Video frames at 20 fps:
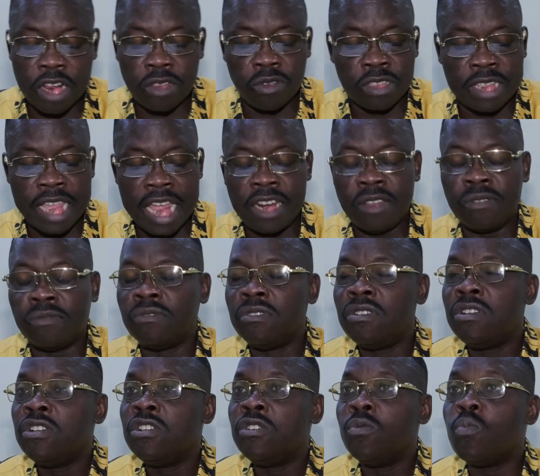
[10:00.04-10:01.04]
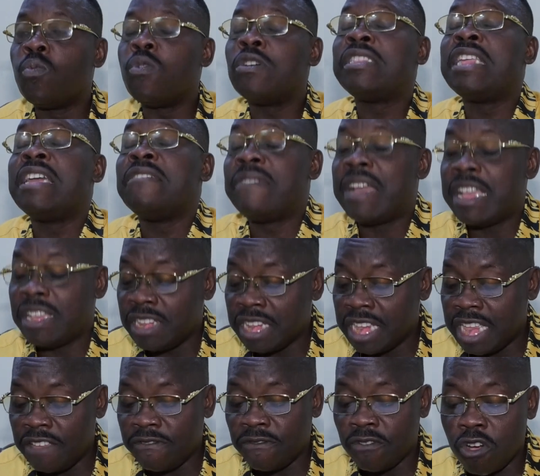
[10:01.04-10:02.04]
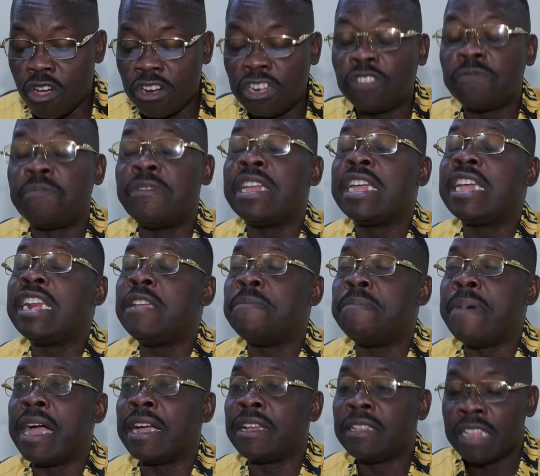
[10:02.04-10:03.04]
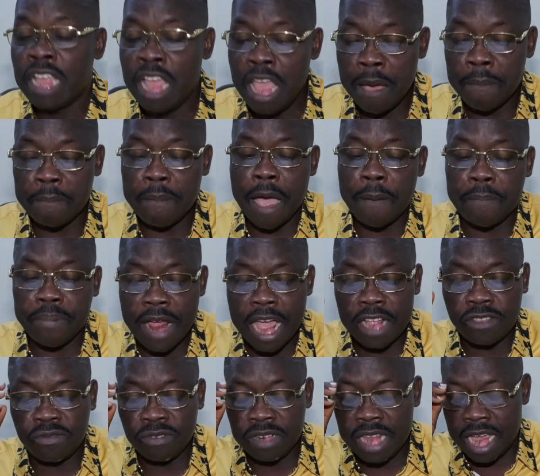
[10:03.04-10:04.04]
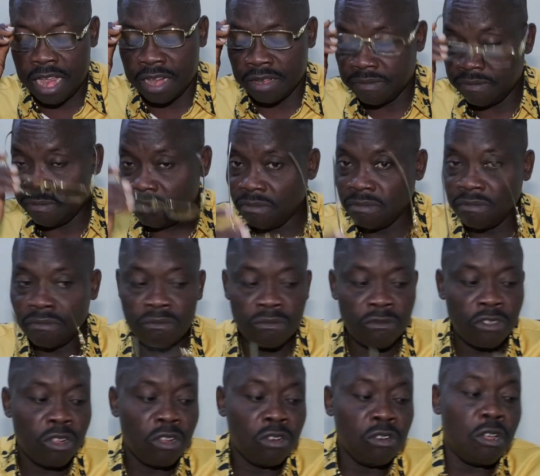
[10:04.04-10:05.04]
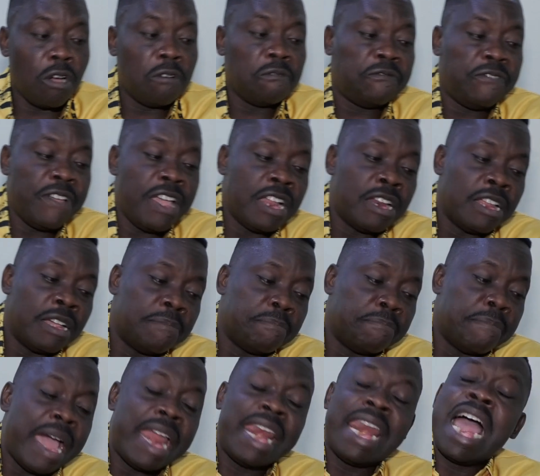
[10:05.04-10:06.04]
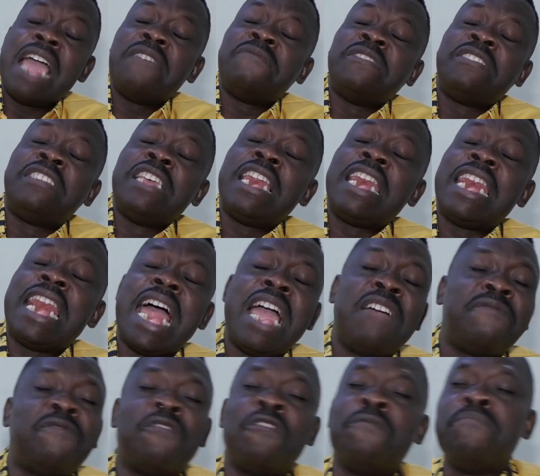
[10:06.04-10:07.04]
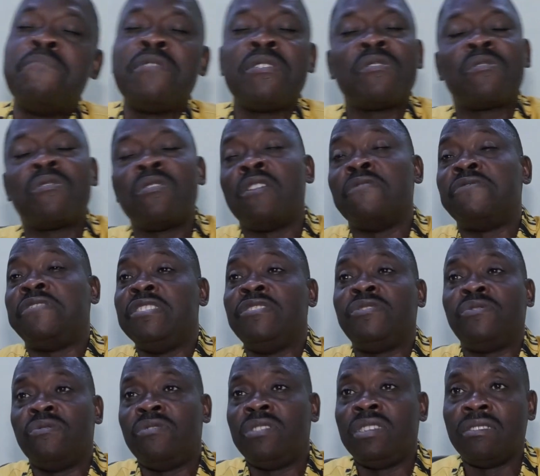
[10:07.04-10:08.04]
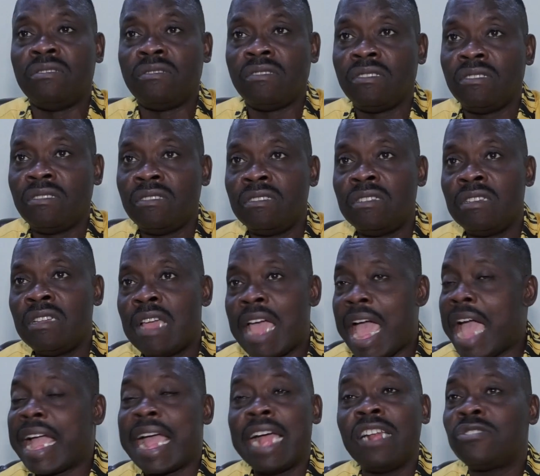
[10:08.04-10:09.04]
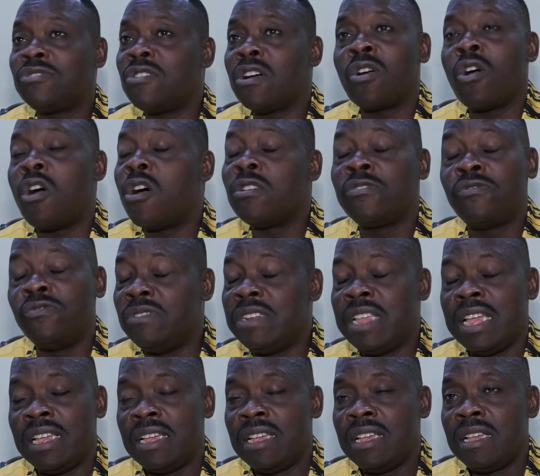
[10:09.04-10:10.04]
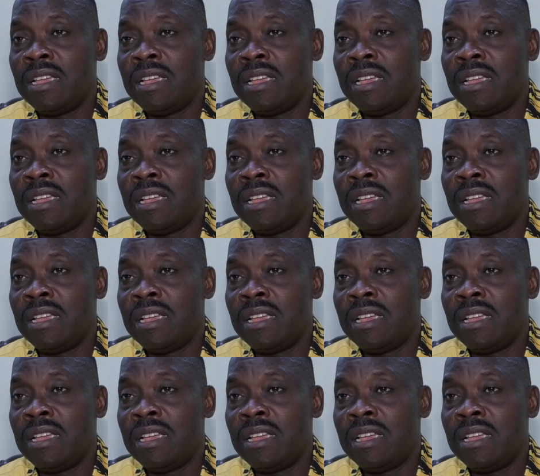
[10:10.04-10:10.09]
trying to tell you. Whatever you give, God is bringing it back. My prayer today, don't fail. My life is a life of miracle of seed sowing. I can't talk all today,